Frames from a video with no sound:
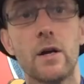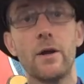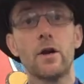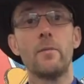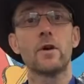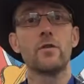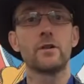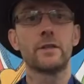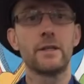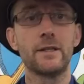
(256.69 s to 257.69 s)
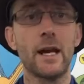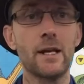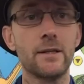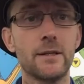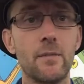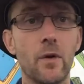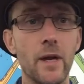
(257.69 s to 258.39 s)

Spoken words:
going to come across this second symbol